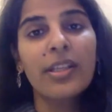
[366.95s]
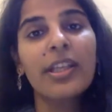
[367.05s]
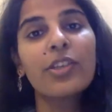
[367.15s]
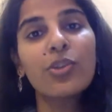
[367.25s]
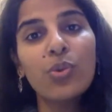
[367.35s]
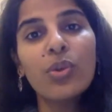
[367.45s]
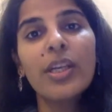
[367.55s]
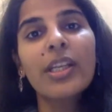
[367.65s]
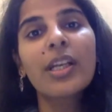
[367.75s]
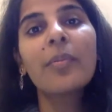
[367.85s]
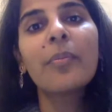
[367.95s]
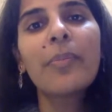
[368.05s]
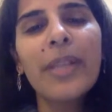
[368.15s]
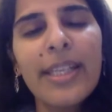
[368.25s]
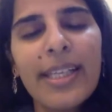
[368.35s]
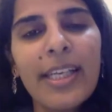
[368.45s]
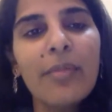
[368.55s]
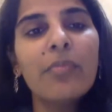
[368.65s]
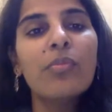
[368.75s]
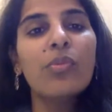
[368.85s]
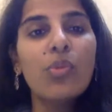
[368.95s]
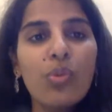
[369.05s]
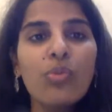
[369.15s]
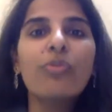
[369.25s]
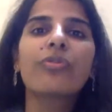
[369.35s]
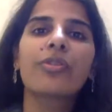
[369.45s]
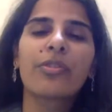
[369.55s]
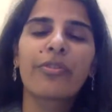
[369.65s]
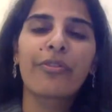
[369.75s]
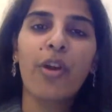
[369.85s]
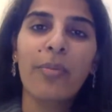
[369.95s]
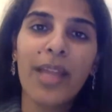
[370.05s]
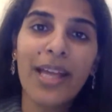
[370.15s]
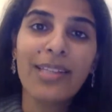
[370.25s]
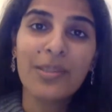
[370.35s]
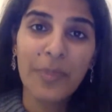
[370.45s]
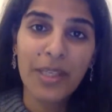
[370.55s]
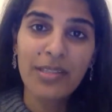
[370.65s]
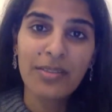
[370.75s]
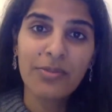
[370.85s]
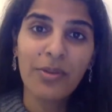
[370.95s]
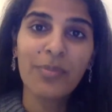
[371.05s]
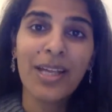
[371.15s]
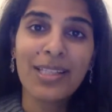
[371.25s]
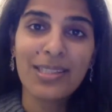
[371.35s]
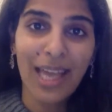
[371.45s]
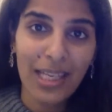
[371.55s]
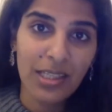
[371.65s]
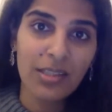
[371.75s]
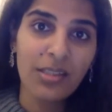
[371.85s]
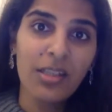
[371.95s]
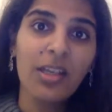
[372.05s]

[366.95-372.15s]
that you can completely move from that space, from that cycle,